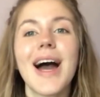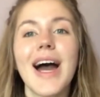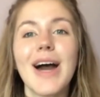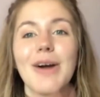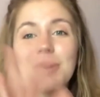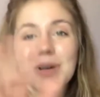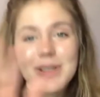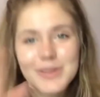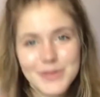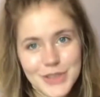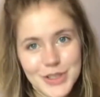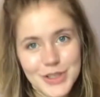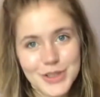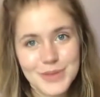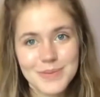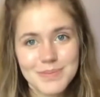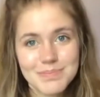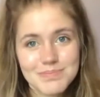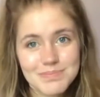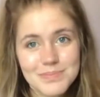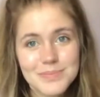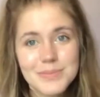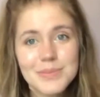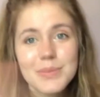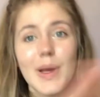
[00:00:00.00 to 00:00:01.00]
but however,
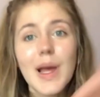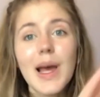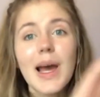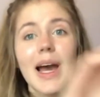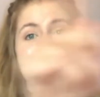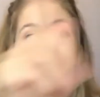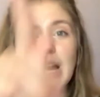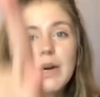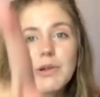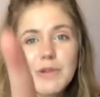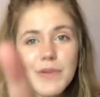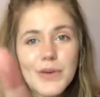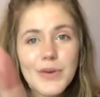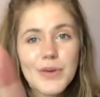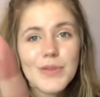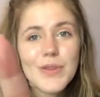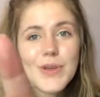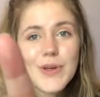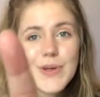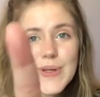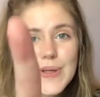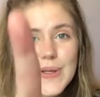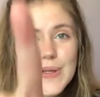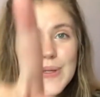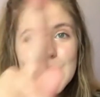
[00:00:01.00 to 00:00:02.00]

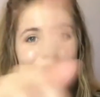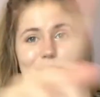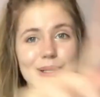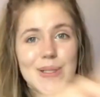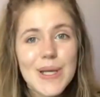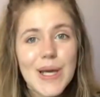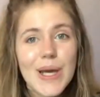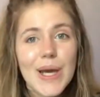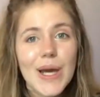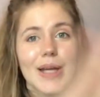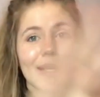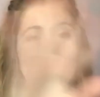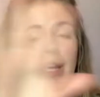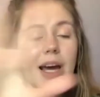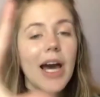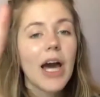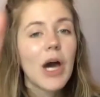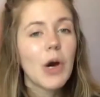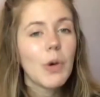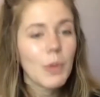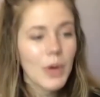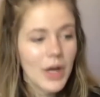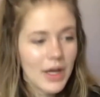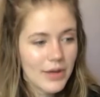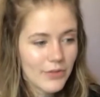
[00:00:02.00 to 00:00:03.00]
there is an
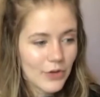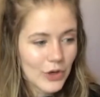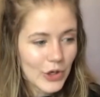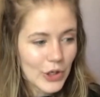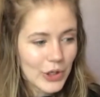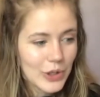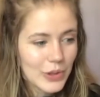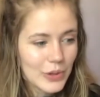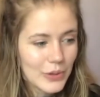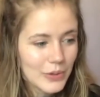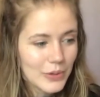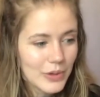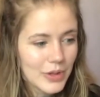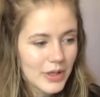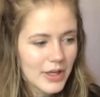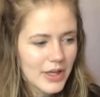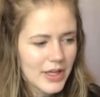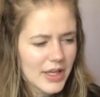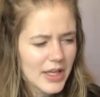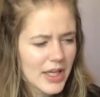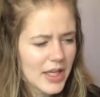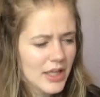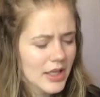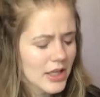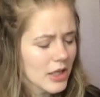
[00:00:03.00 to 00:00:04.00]
however.
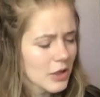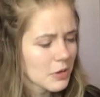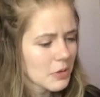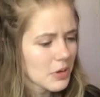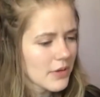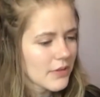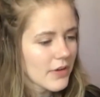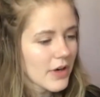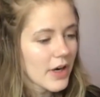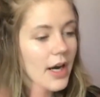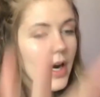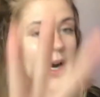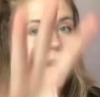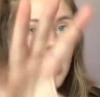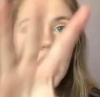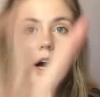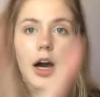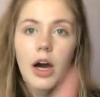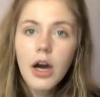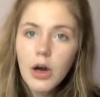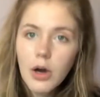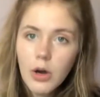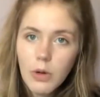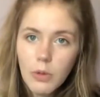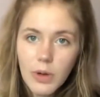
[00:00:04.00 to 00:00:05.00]

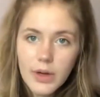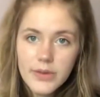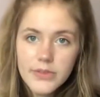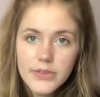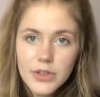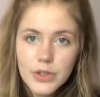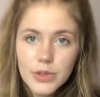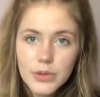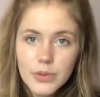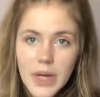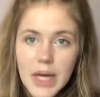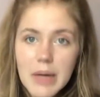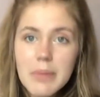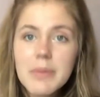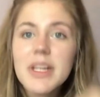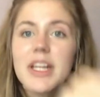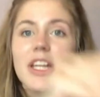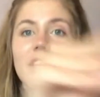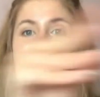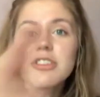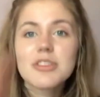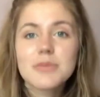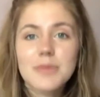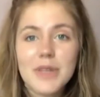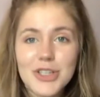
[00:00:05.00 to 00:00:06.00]

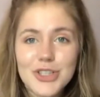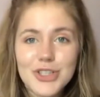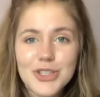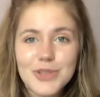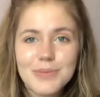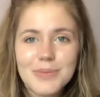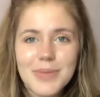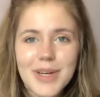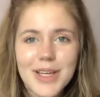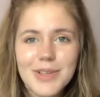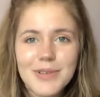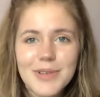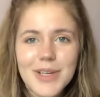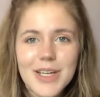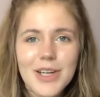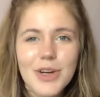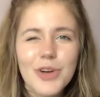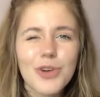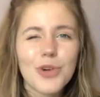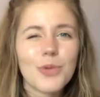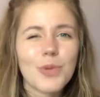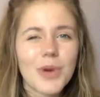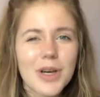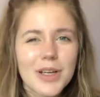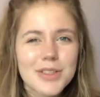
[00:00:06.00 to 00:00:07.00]
I'm an English major, by the
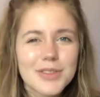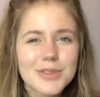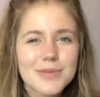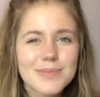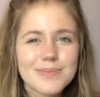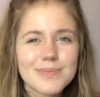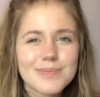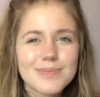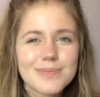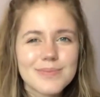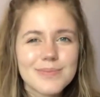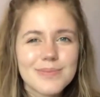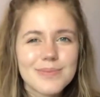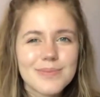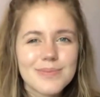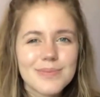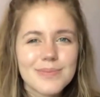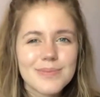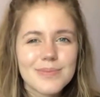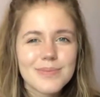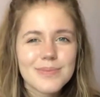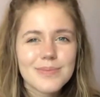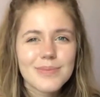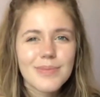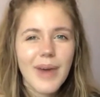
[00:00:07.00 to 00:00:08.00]
way, or was.
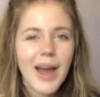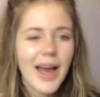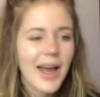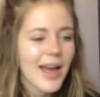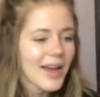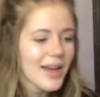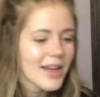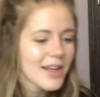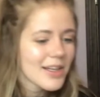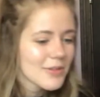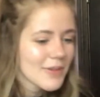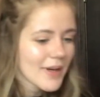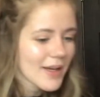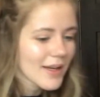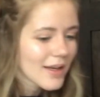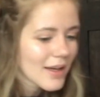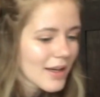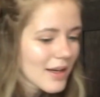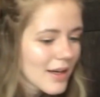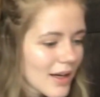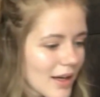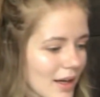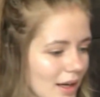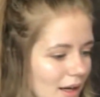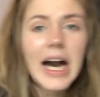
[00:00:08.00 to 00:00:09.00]
Anyway,
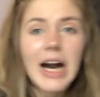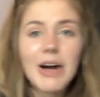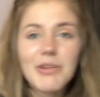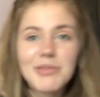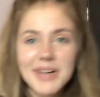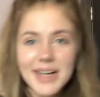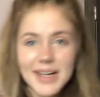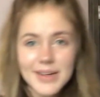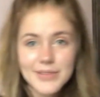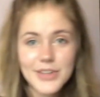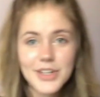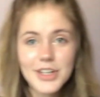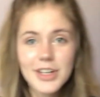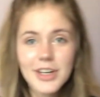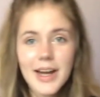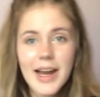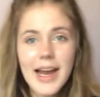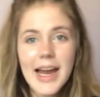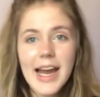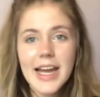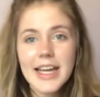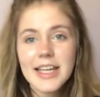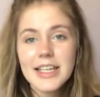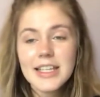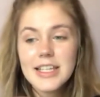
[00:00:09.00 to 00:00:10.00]

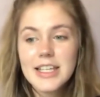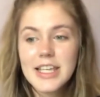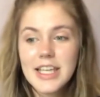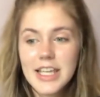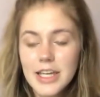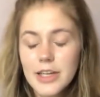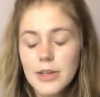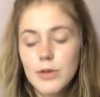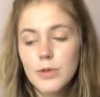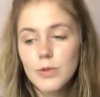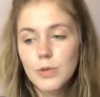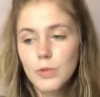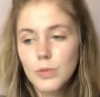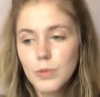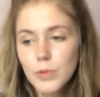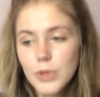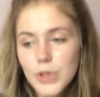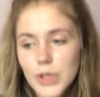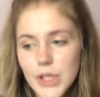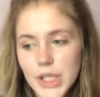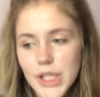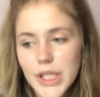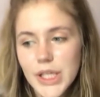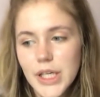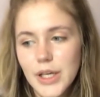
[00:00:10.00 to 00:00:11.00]
however, I get
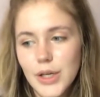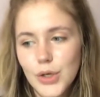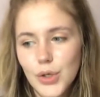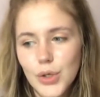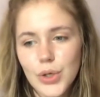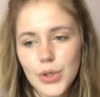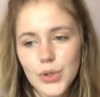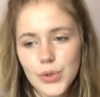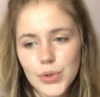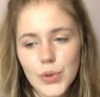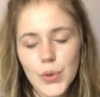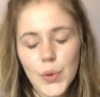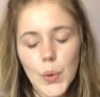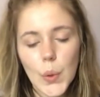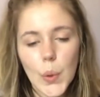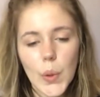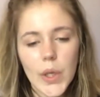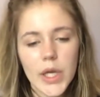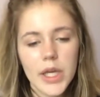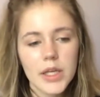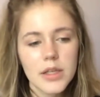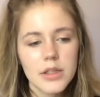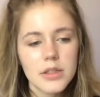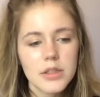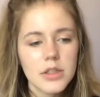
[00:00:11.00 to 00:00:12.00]
really
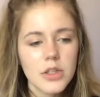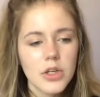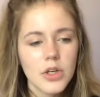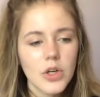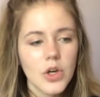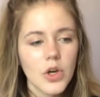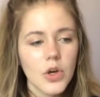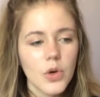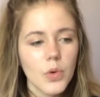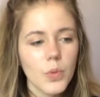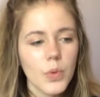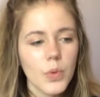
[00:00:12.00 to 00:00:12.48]
annoyed